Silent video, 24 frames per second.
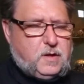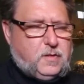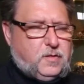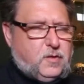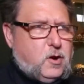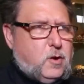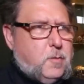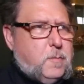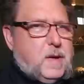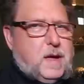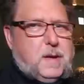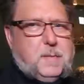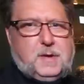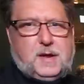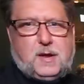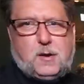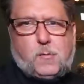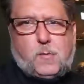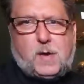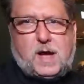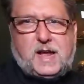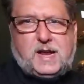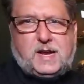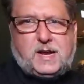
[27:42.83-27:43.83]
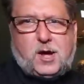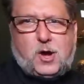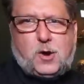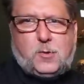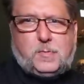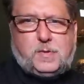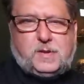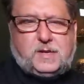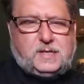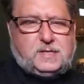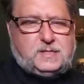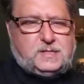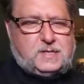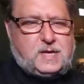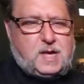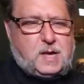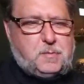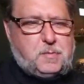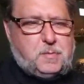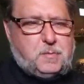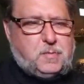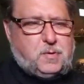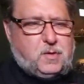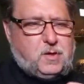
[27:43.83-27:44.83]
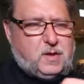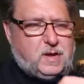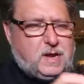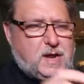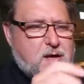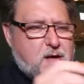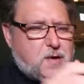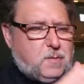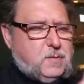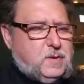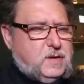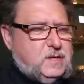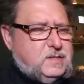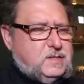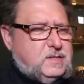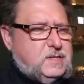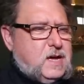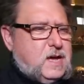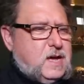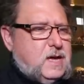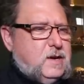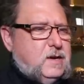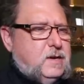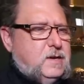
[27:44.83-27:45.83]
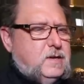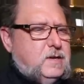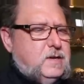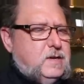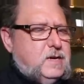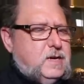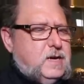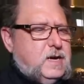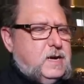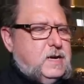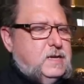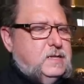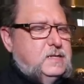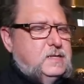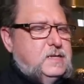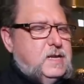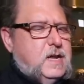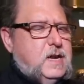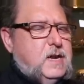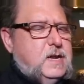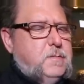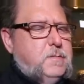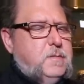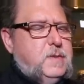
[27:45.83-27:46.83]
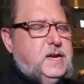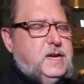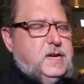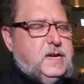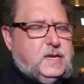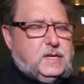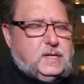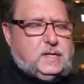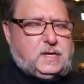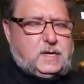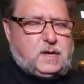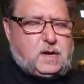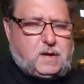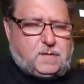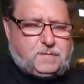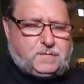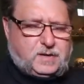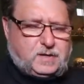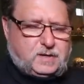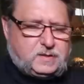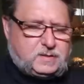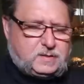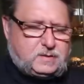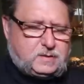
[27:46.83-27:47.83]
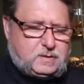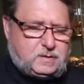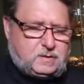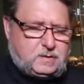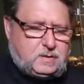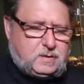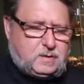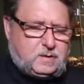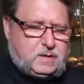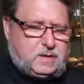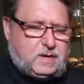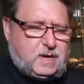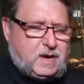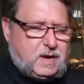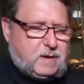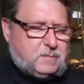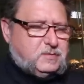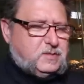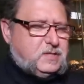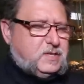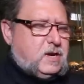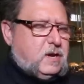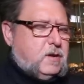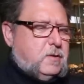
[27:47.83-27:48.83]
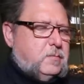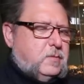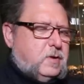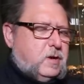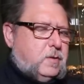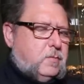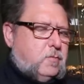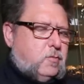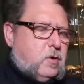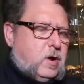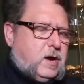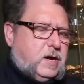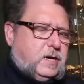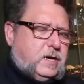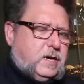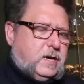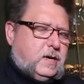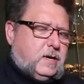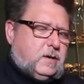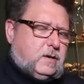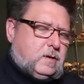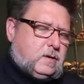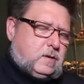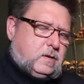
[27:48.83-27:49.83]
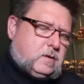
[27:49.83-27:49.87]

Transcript: There may be a way to open this up and pull it out, but it's not, it's not immediately obvious. And I'm scared I'm going to break it.